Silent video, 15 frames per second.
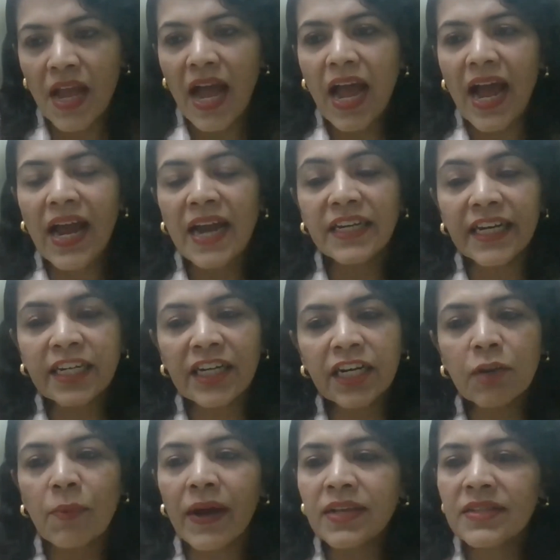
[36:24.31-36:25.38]
And it
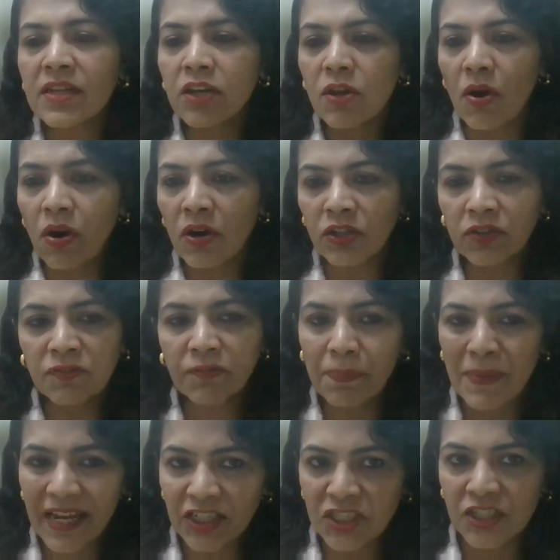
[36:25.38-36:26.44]
requires a lot of
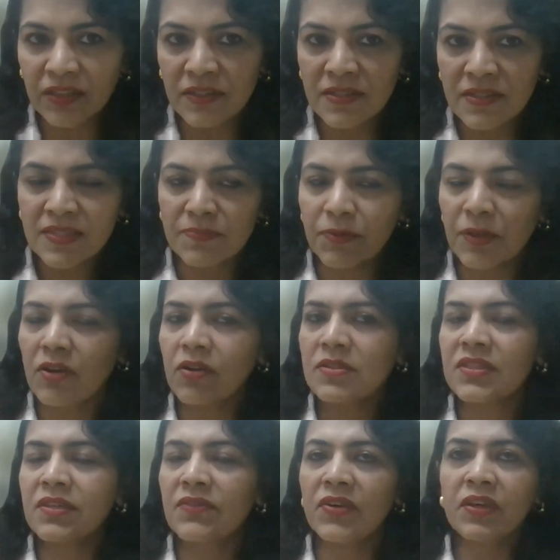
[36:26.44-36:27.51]
patience
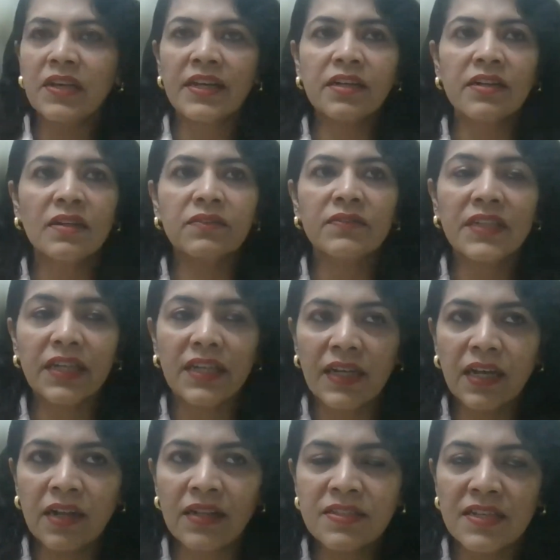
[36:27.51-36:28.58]
because severely curved
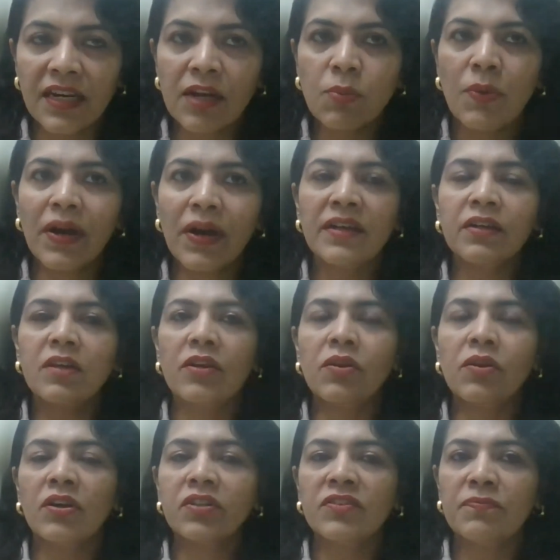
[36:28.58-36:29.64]
canals require a
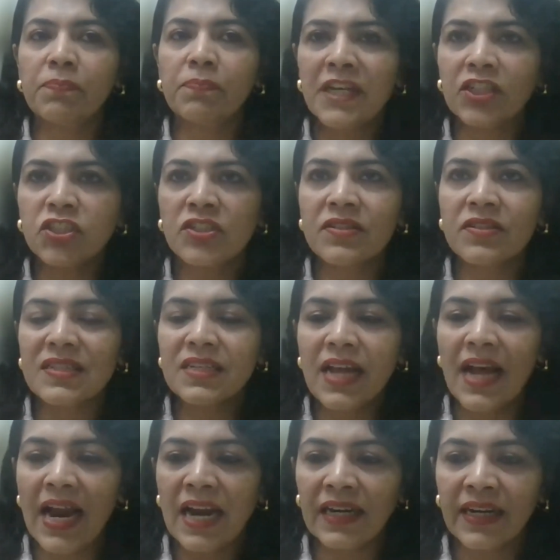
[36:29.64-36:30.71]
lot of patience in
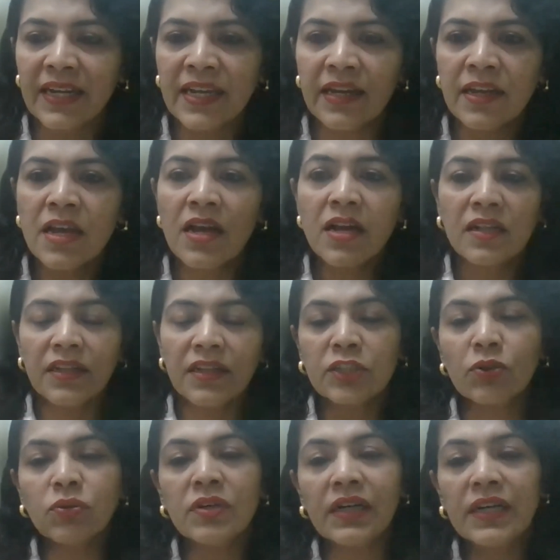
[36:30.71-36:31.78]
handling. It
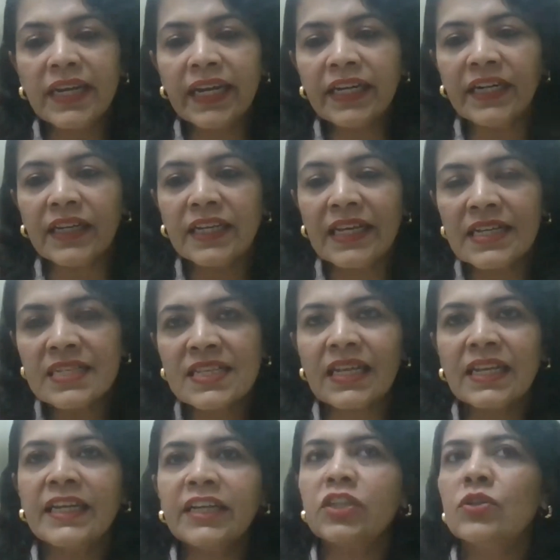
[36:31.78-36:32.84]
could lead
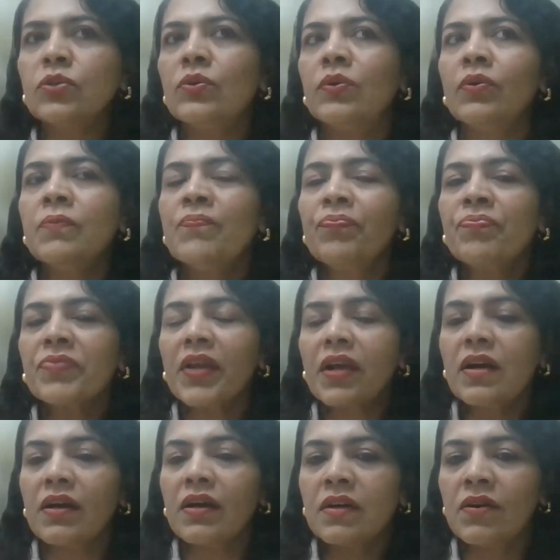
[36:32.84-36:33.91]
easily to
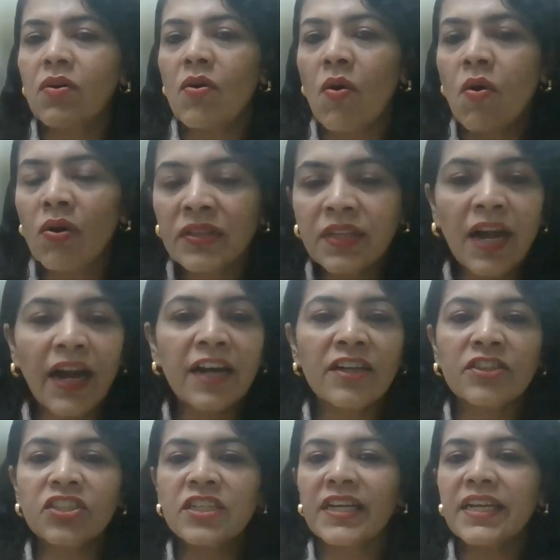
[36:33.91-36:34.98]
all the
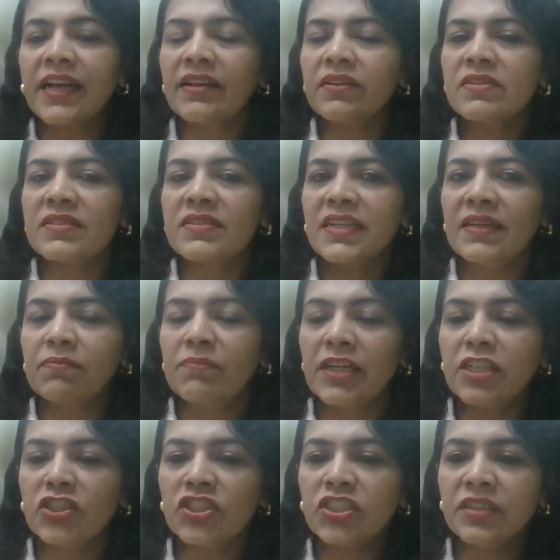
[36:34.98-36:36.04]
iatrogenic errors that I
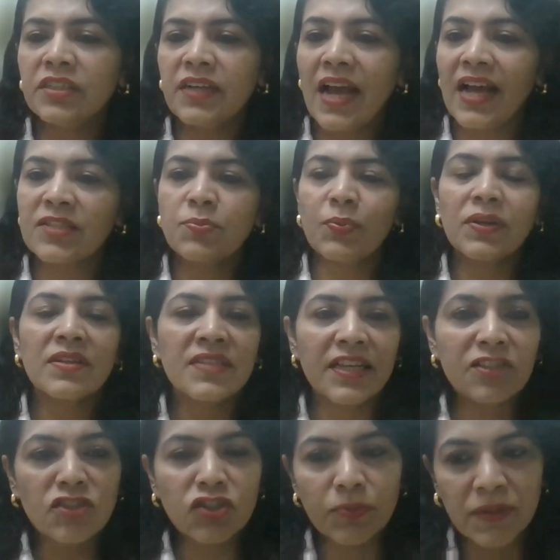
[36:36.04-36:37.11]
mentioned, as well as
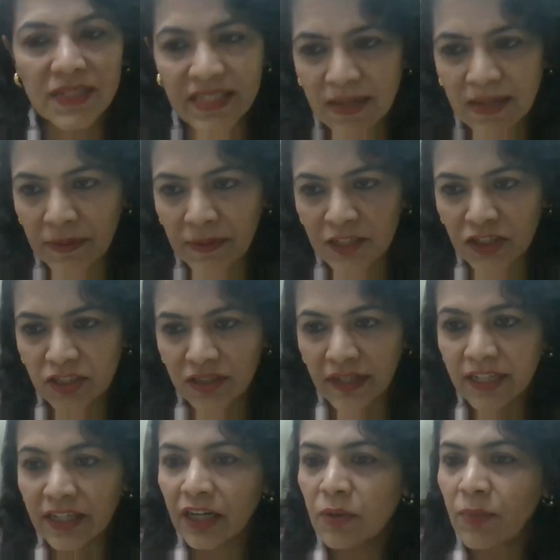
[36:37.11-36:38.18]
instrument separation.
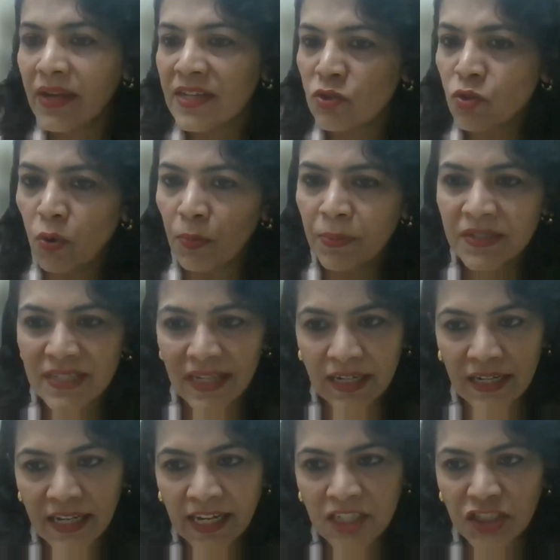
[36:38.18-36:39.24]
It requires copious
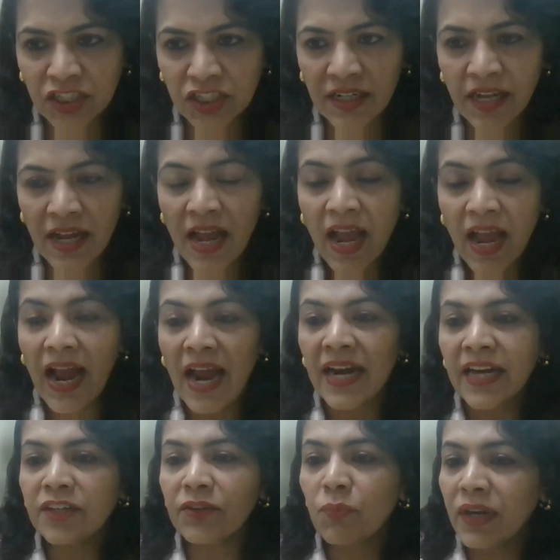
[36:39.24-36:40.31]
irrigation,
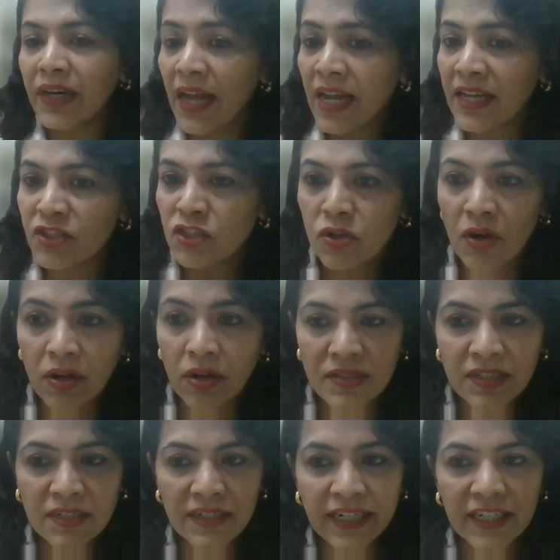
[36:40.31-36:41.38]
and one has to
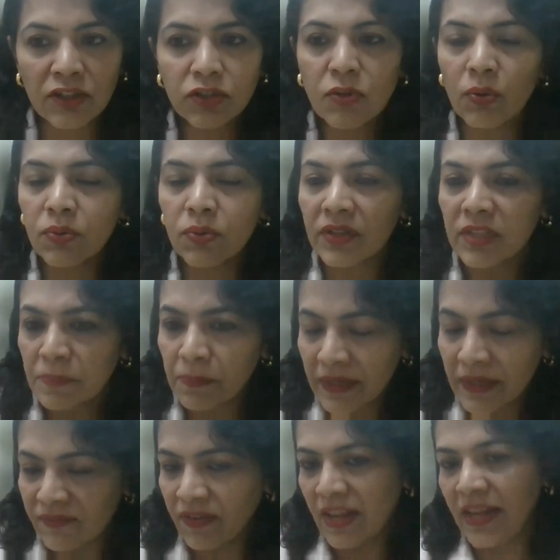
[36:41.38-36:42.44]
concentrate on coronal
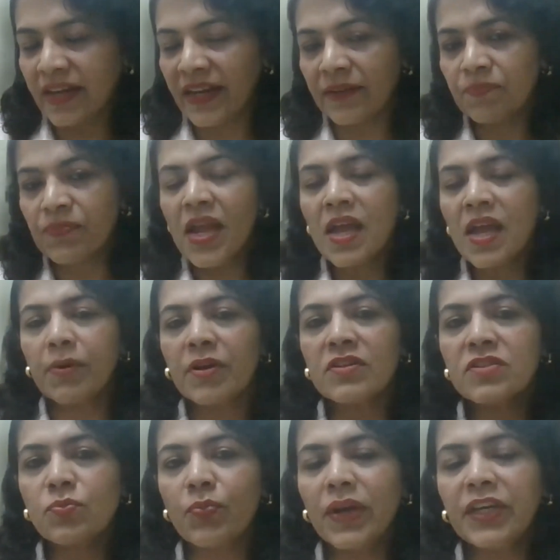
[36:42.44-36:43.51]
pre-flaring,
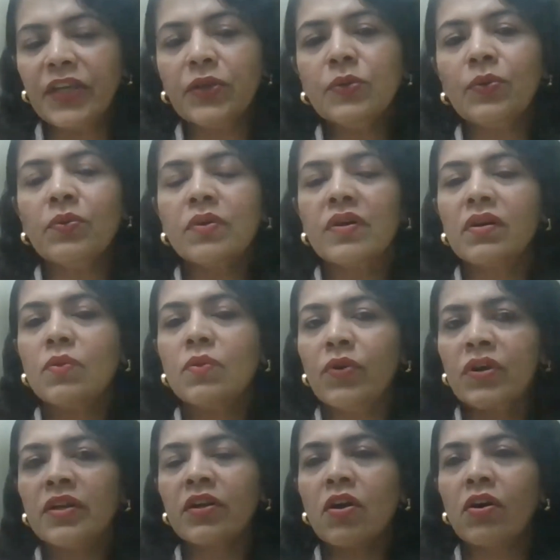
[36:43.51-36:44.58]
because when you
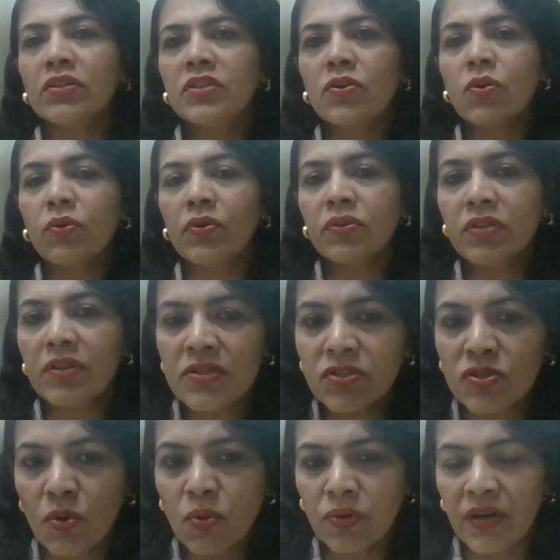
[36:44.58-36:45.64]
work on the coronal
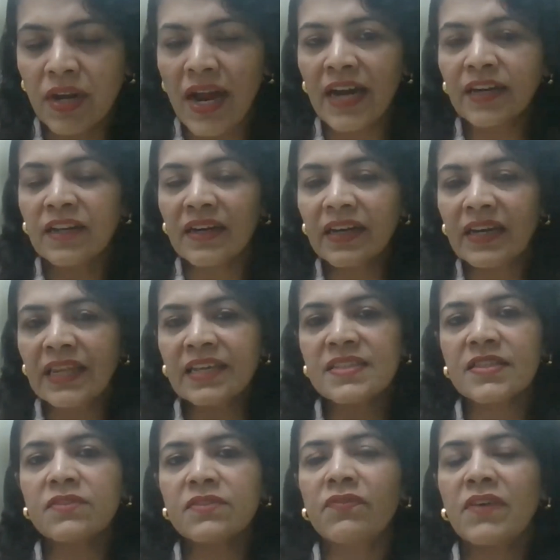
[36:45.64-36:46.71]
zone and release
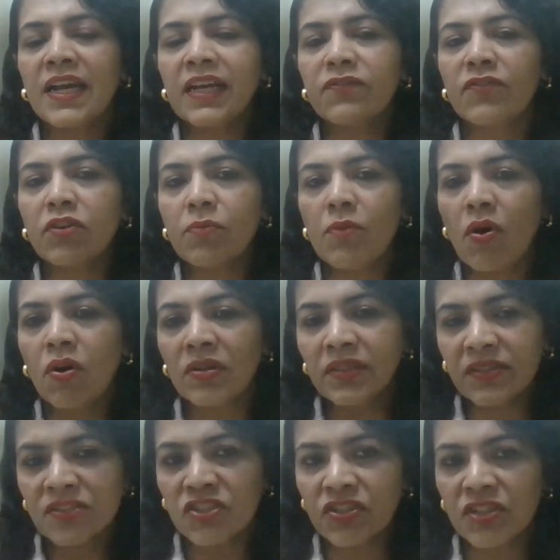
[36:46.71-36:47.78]
the file from all the
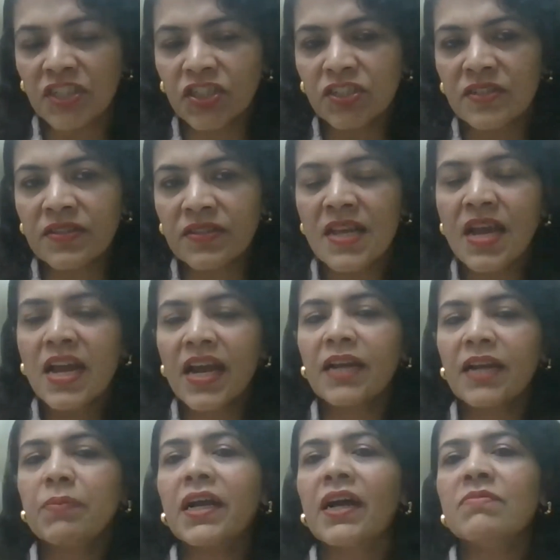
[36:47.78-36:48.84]
restrictions,
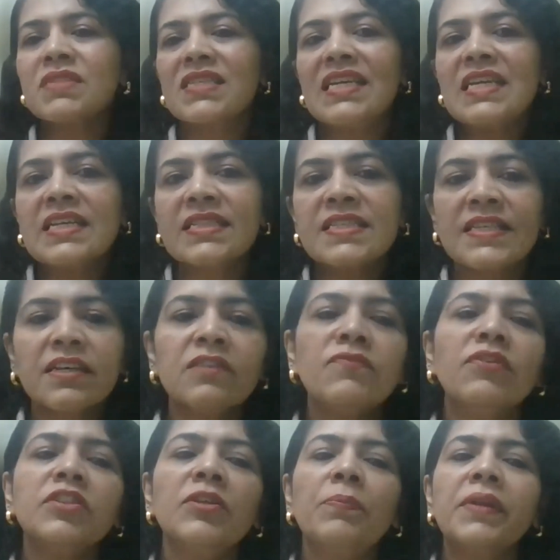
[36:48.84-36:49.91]
it becomes easier
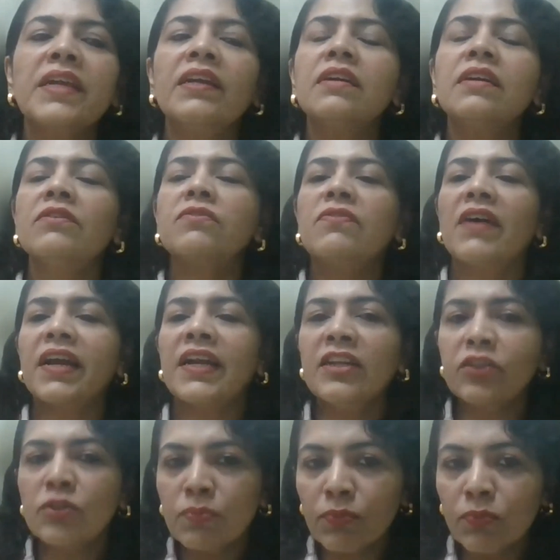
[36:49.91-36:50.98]
for the pre-curved file
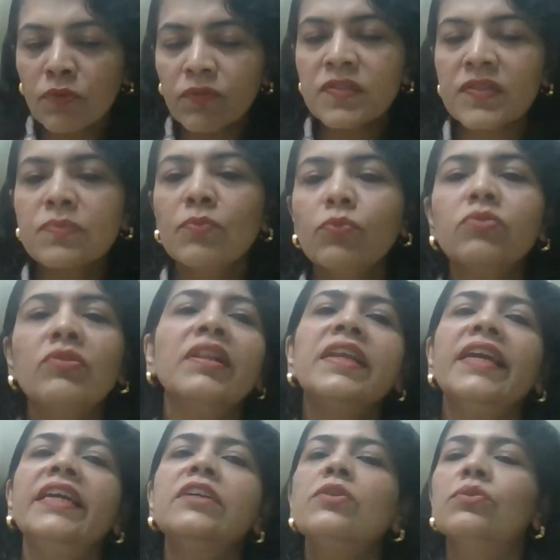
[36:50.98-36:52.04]
to move
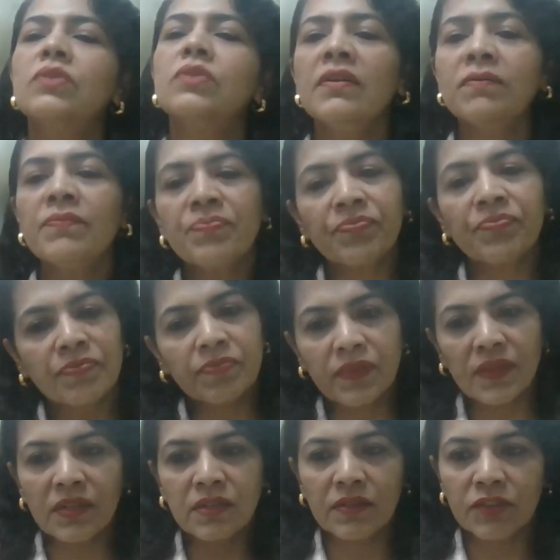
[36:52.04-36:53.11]
smoothly into the
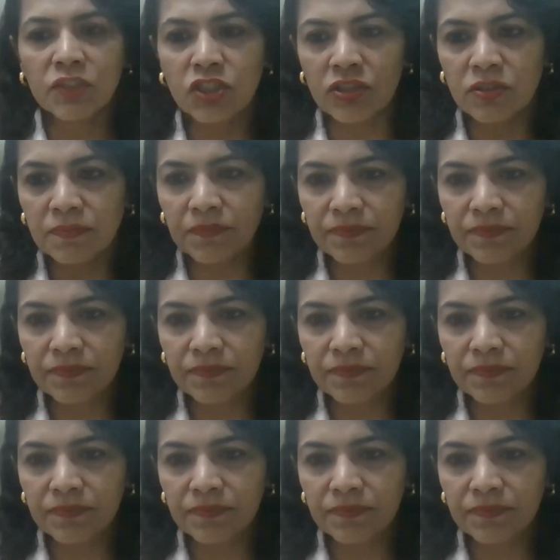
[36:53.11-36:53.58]
curvature.